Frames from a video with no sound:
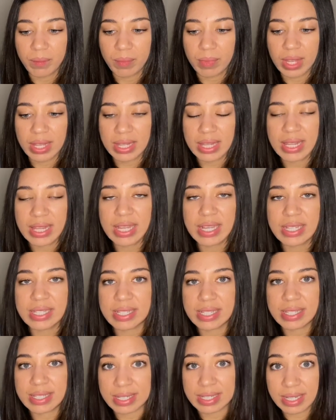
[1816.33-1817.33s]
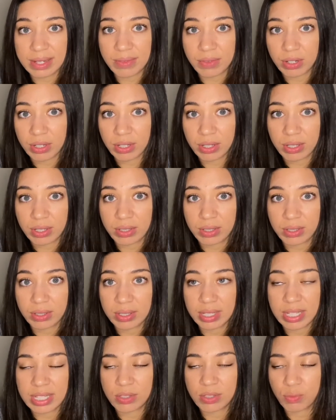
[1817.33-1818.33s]
This deceiver,
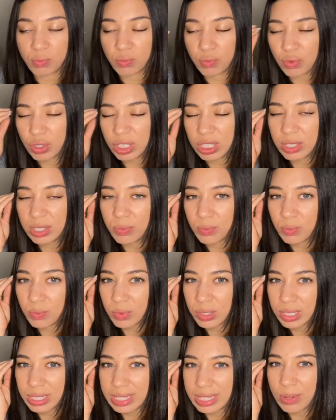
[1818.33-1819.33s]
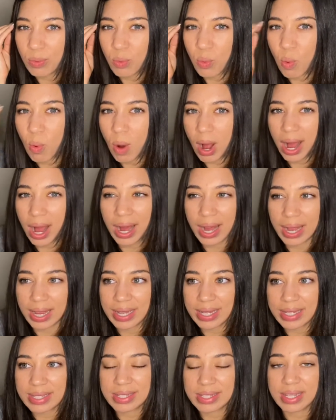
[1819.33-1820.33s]
this really, really
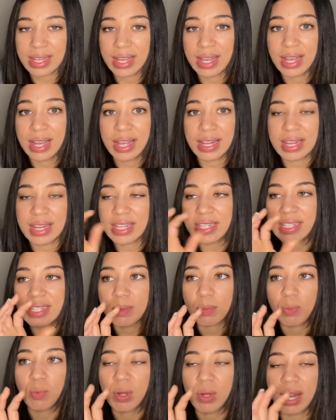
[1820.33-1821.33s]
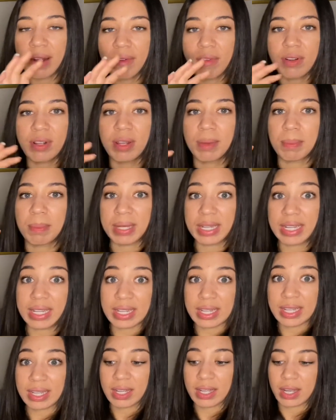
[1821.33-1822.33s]
wise, this, whatever the
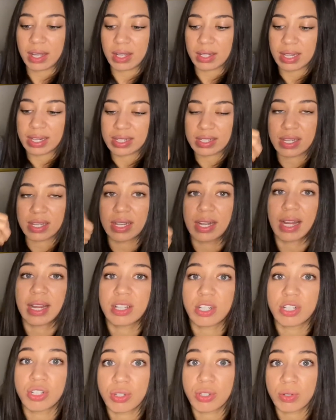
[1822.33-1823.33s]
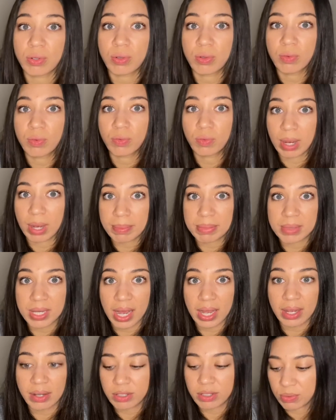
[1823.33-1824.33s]
being that's connected to
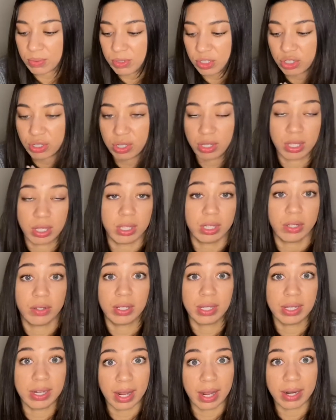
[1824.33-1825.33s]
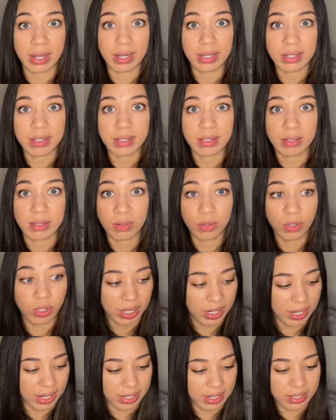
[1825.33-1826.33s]
reptiles, which is clearly not us. Look at
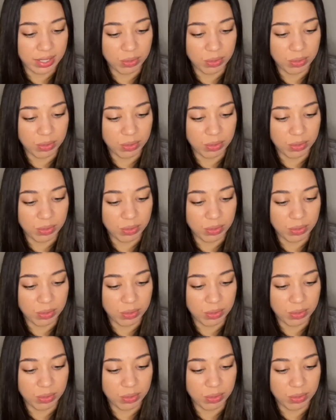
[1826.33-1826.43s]
us.